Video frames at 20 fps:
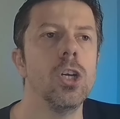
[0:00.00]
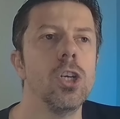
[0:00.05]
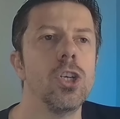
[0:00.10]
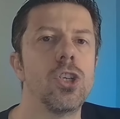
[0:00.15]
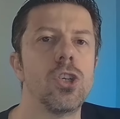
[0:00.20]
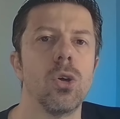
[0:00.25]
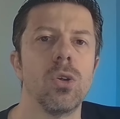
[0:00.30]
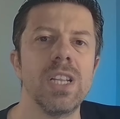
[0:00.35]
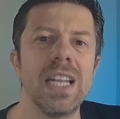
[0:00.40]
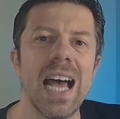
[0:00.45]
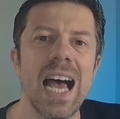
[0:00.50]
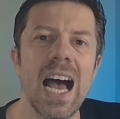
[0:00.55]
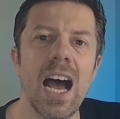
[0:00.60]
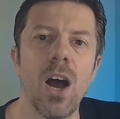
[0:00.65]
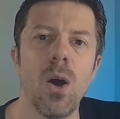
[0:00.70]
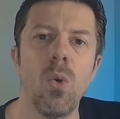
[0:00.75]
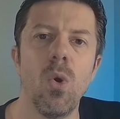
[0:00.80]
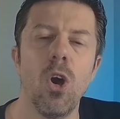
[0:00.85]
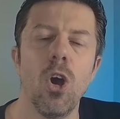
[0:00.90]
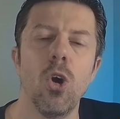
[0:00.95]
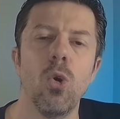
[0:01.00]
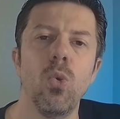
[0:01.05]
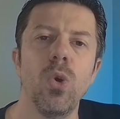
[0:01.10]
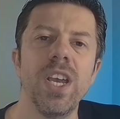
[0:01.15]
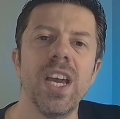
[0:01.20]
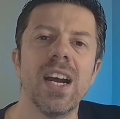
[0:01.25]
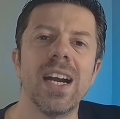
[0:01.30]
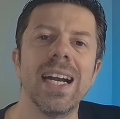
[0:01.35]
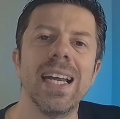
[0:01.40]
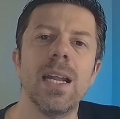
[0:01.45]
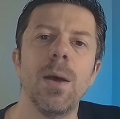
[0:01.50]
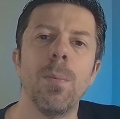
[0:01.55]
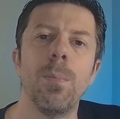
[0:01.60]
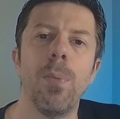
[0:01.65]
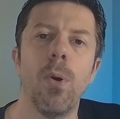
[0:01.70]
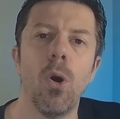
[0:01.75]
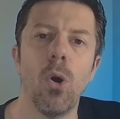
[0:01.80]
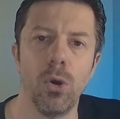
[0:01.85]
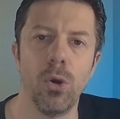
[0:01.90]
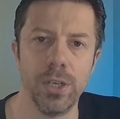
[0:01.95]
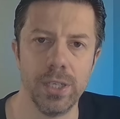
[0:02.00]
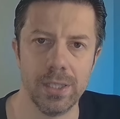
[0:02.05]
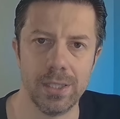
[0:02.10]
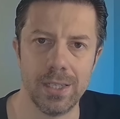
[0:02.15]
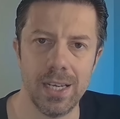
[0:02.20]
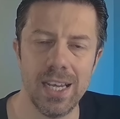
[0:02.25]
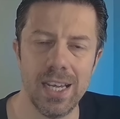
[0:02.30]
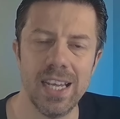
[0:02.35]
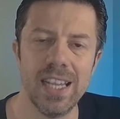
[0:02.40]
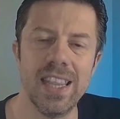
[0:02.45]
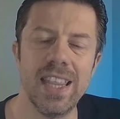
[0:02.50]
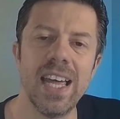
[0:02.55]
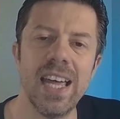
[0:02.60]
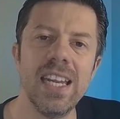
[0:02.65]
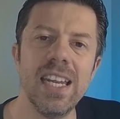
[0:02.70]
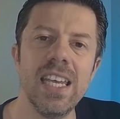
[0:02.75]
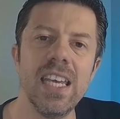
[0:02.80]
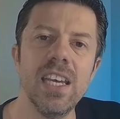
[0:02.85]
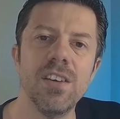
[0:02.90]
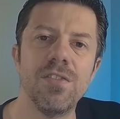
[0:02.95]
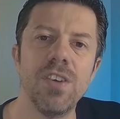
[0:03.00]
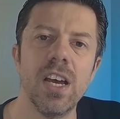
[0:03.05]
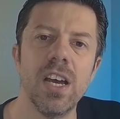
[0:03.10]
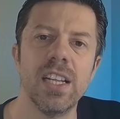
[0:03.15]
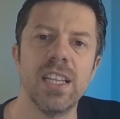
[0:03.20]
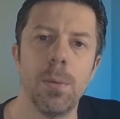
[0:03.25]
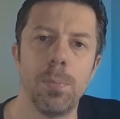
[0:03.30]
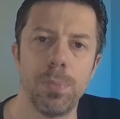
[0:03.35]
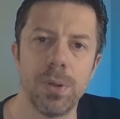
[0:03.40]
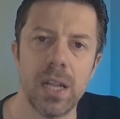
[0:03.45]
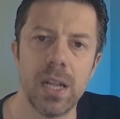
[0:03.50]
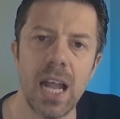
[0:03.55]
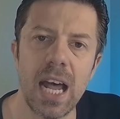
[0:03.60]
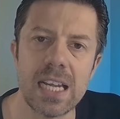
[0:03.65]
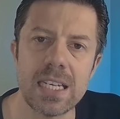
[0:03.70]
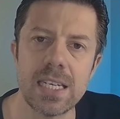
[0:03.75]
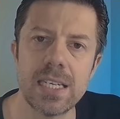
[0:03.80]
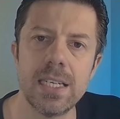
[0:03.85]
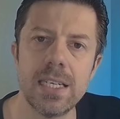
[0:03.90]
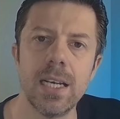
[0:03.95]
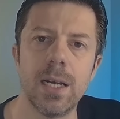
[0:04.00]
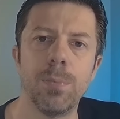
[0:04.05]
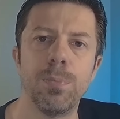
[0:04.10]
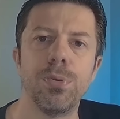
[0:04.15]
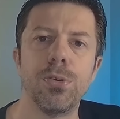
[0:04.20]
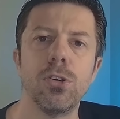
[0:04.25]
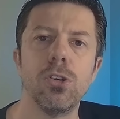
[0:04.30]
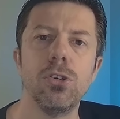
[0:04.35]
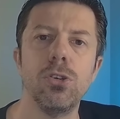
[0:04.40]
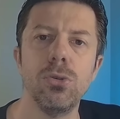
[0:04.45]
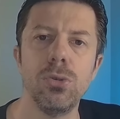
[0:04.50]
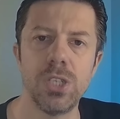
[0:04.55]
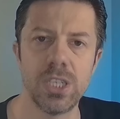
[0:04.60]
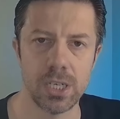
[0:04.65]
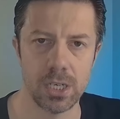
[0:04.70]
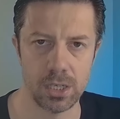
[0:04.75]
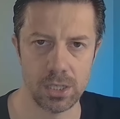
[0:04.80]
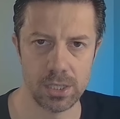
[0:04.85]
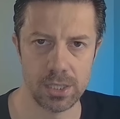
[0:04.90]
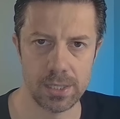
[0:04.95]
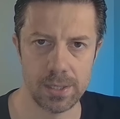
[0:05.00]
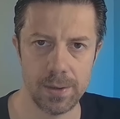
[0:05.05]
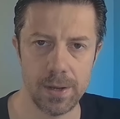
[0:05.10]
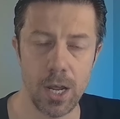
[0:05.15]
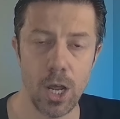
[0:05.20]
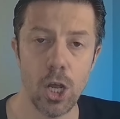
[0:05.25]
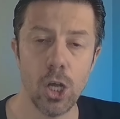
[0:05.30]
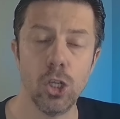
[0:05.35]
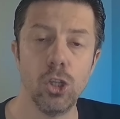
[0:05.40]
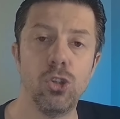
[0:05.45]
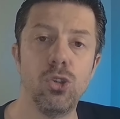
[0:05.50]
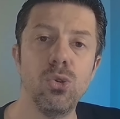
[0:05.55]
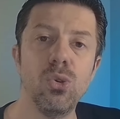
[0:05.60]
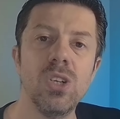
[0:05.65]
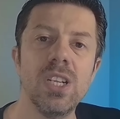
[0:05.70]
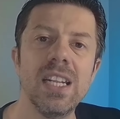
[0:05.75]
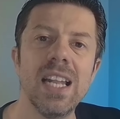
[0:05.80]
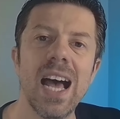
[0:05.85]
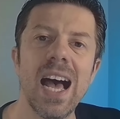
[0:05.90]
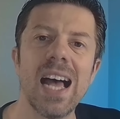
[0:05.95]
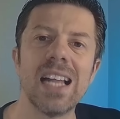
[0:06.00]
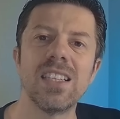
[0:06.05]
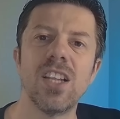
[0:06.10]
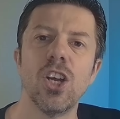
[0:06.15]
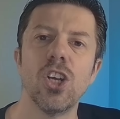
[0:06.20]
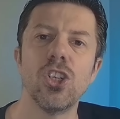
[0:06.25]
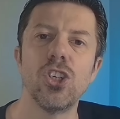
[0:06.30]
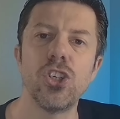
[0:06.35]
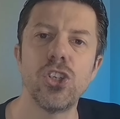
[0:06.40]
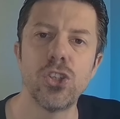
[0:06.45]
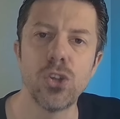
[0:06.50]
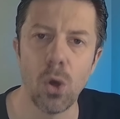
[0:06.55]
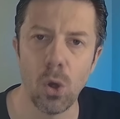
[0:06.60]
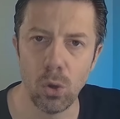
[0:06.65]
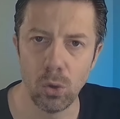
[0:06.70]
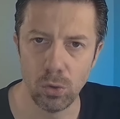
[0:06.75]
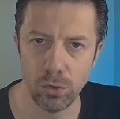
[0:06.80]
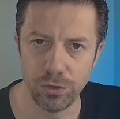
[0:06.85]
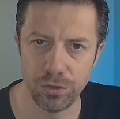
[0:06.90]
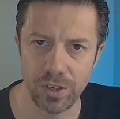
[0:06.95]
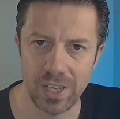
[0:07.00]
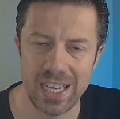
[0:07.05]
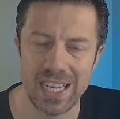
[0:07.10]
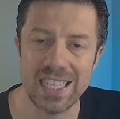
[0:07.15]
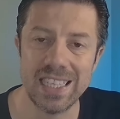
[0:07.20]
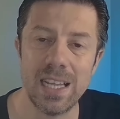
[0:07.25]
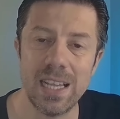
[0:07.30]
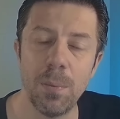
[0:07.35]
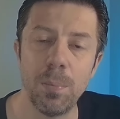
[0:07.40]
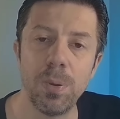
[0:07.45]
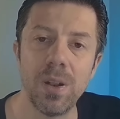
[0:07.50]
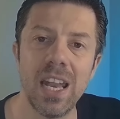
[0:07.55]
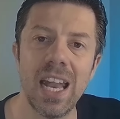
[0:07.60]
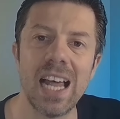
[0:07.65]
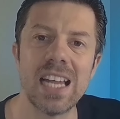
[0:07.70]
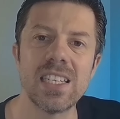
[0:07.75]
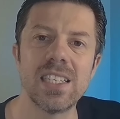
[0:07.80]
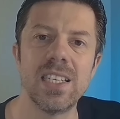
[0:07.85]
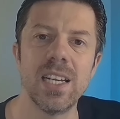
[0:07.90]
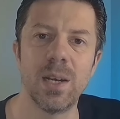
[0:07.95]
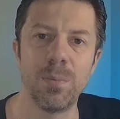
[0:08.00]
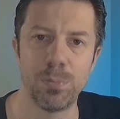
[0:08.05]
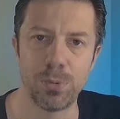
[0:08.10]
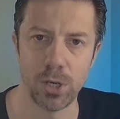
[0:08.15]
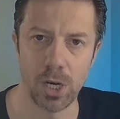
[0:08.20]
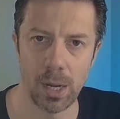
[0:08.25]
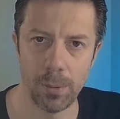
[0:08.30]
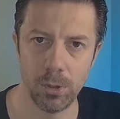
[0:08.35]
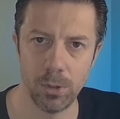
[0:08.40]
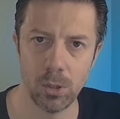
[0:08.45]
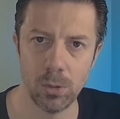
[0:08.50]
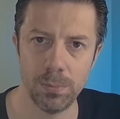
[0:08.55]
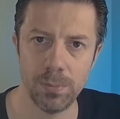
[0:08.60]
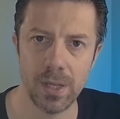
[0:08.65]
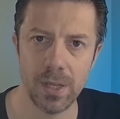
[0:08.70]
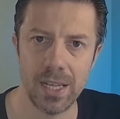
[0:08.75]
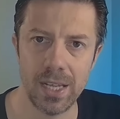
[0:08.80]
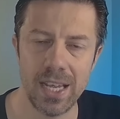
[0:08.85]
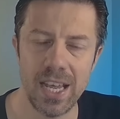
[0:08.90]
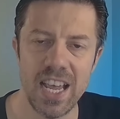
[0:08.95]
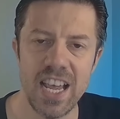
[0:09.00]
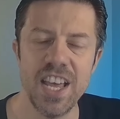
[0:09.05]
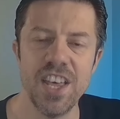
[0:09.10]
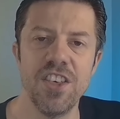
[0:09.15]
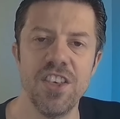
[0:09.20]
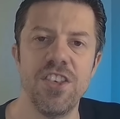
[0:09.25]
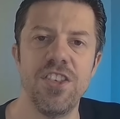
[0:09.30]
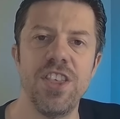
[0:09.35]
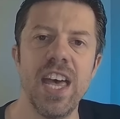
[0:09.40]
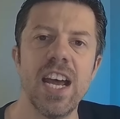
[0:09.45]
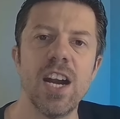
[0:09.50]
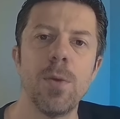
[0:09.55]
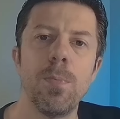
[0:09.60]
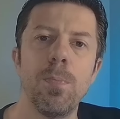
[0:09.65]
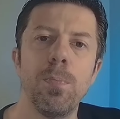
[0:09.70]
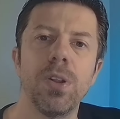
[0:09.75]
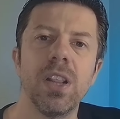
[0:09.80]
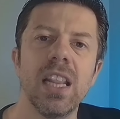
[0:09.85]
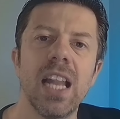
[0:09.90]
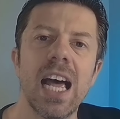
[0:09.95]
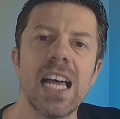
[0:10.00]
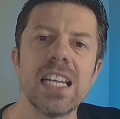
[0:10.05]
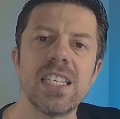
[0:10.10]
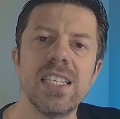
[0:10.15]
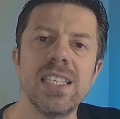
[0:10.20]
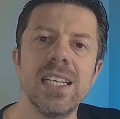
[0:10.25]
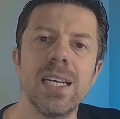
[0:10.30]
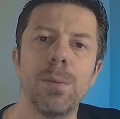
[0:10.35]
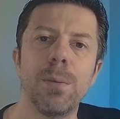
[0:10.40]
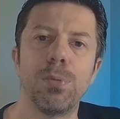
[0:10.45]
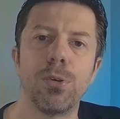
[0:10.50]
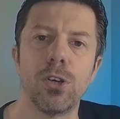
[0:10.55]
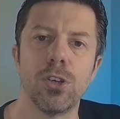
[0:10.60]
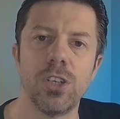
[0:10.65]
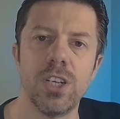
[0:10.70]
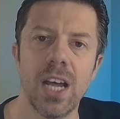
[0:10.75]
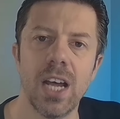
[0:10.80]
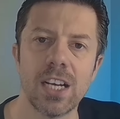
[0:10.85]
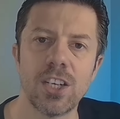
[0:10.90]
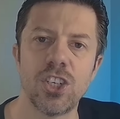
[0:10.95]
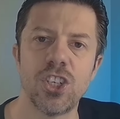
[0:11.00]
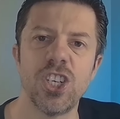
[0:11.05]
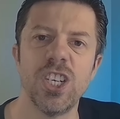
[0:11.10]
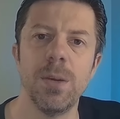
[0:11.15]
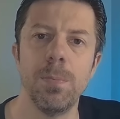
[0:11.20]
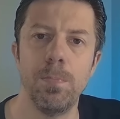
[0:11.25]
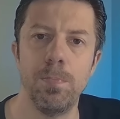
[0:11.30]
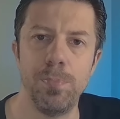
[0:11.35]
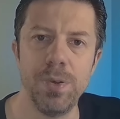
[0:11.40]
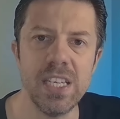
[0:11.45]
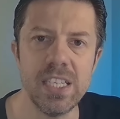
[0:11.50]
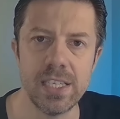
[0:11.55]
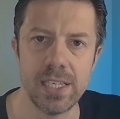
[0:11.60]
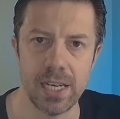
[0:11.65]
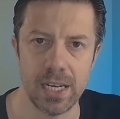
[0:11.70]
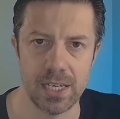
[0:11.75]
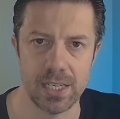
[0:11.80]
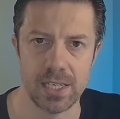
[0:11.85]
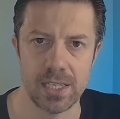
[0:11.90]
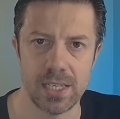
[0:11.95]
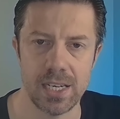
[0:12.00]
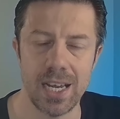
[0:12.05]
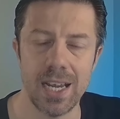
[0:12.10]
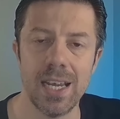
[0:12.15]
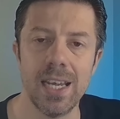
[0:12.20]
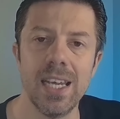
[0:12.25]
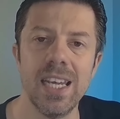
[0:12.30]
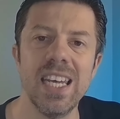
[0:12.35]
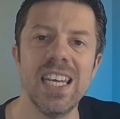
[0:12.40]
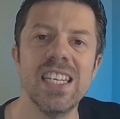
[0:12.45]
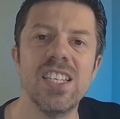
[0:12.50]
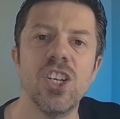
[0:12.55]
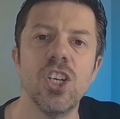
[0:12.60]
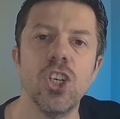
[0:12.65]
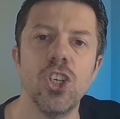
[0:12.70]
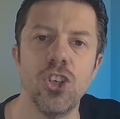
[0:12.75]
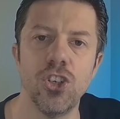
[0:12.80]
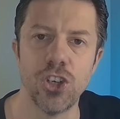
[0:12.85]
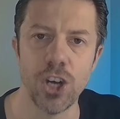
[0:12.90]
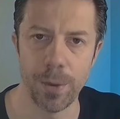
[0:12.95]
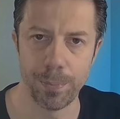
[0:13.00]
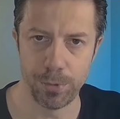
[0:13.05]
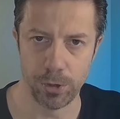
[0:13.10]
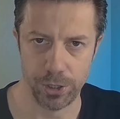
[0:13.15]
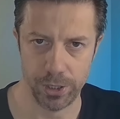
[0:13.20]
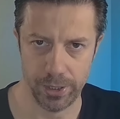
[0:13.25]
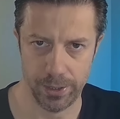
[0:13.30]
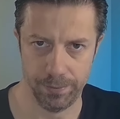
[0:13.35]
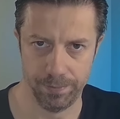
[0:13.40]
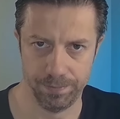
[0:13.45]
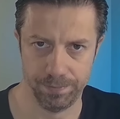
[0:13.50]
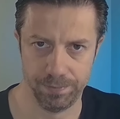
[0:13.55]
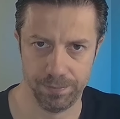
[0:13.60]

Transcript: So now we are at a point that if the plastic producers do not solve the plastic problem, their plastic production business is in jeopardy.